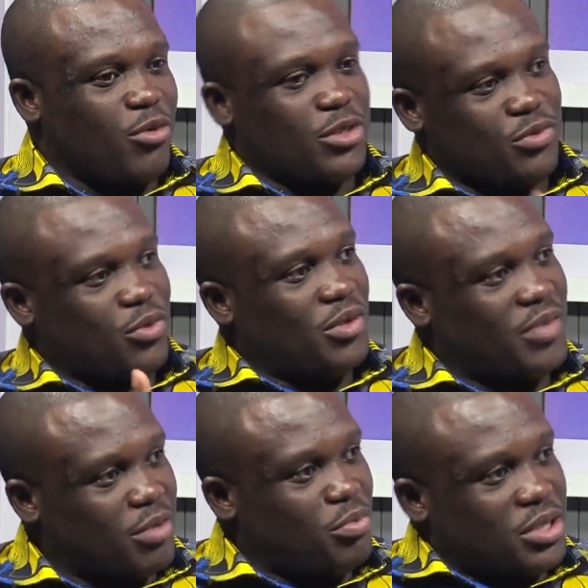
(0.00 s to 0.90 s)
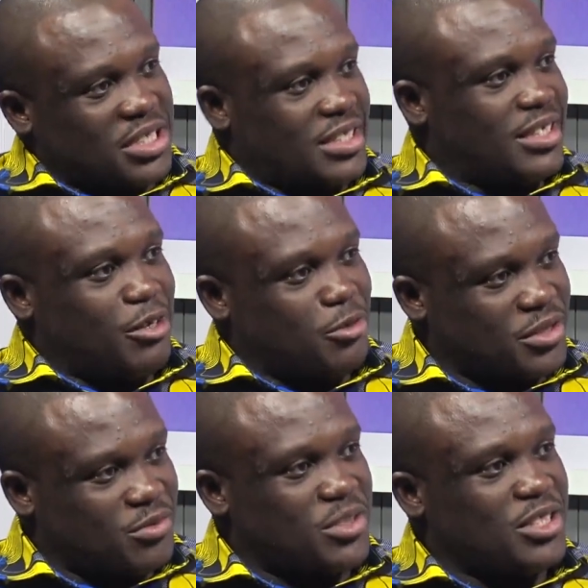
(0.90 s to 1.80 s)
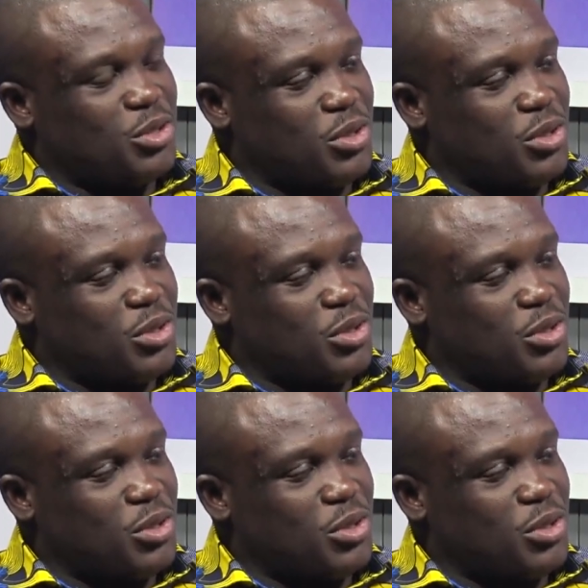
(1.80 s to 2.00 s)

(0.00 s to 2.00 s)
we were to roll over the project, I was written